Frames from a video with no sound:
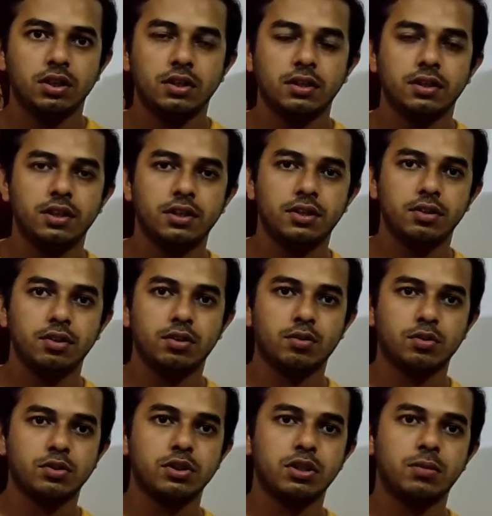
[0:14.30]
that your
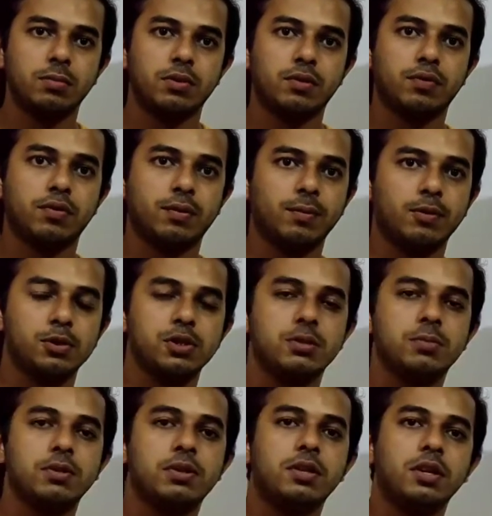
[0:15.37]
question number from question
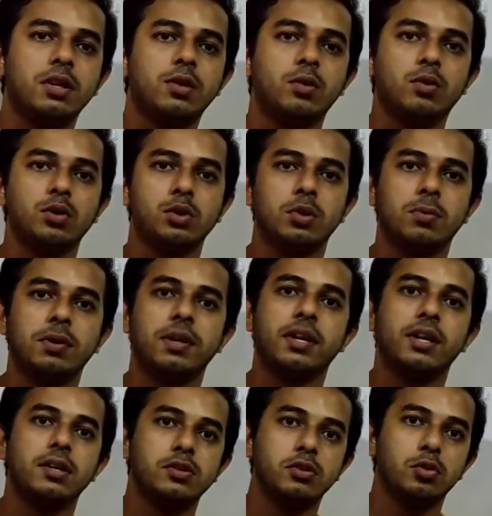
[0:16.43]
number 3 to question number
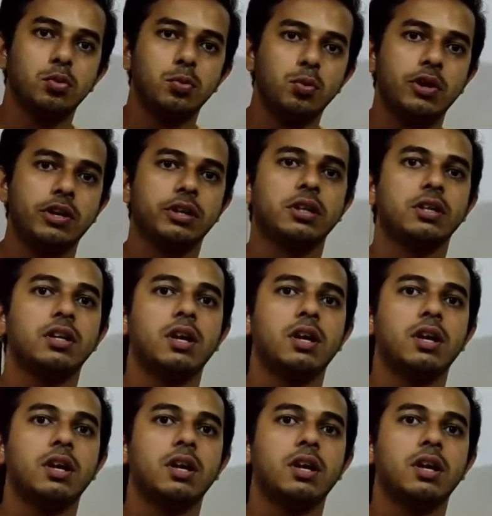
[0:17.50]
10 is your homework,